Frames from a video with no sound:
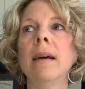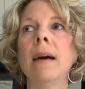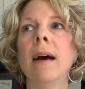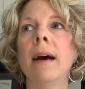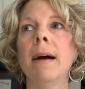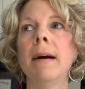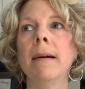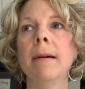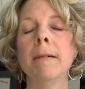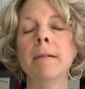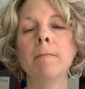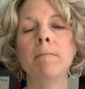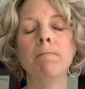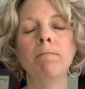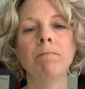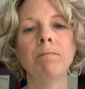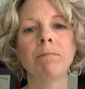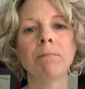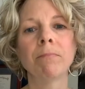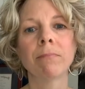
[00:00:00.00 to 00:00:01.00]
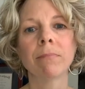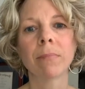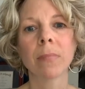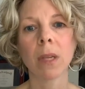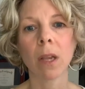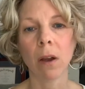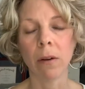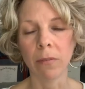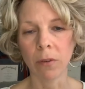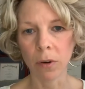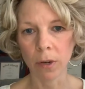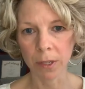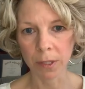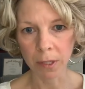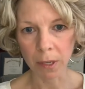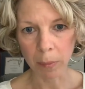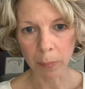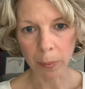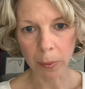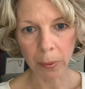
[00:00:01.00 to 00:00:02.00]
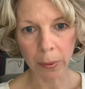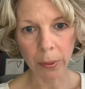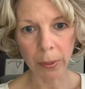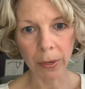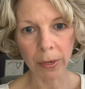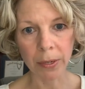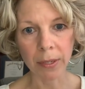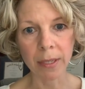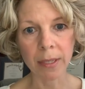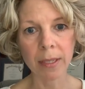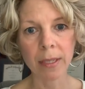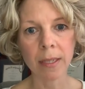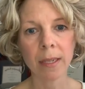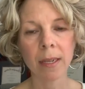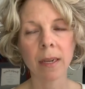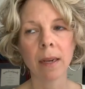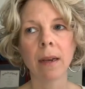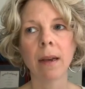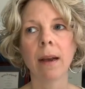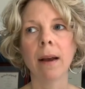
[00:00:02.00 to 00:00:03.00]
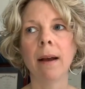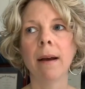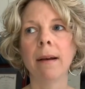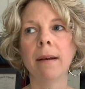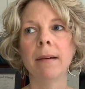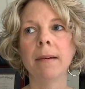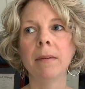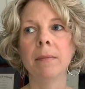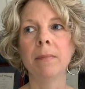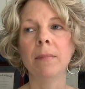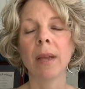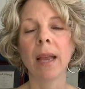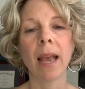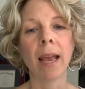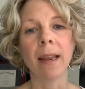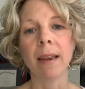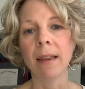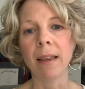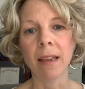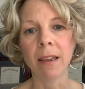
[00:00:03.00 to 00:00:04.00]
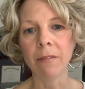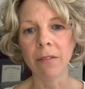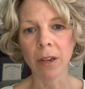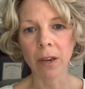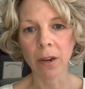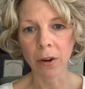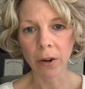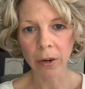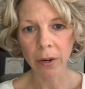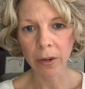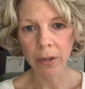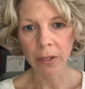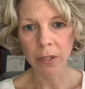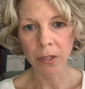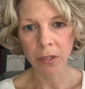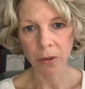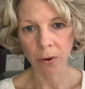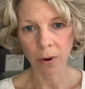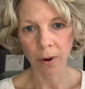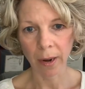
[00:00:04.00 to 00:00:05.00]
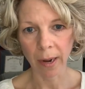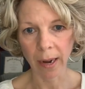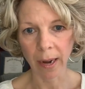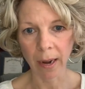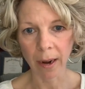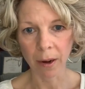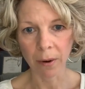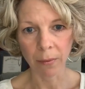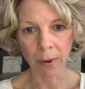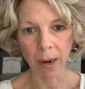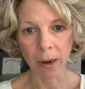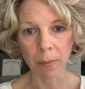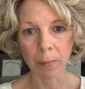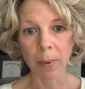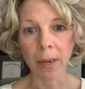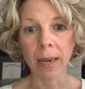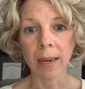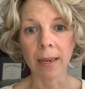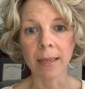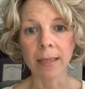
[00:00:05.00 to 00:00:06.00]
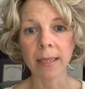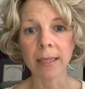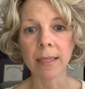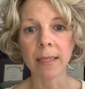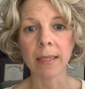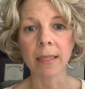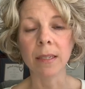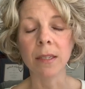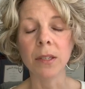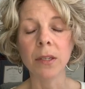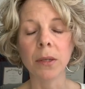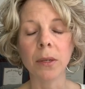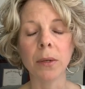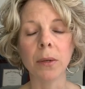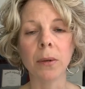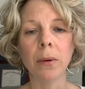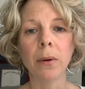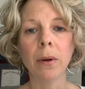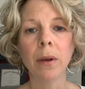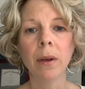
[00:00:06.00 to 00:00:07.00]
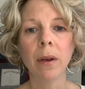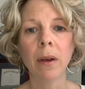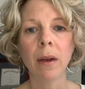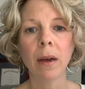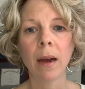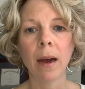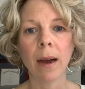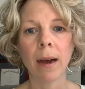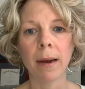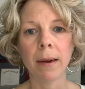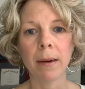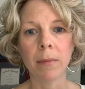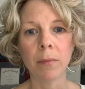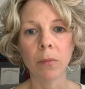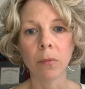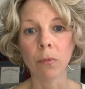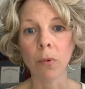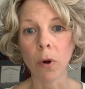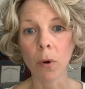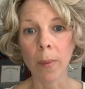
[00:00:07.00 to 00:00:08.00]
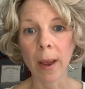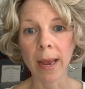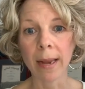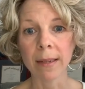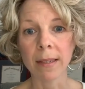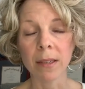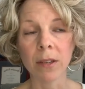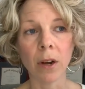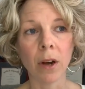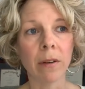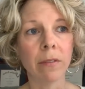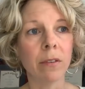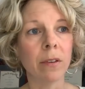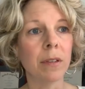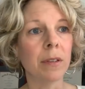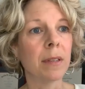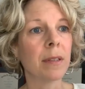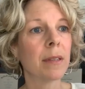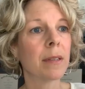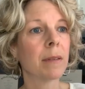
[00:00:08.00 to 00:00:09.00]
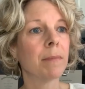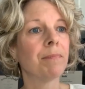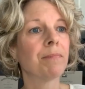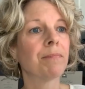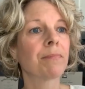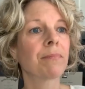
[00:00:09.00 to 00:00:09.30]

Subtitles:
of course, computers, and even her story around being addicted to romance novels.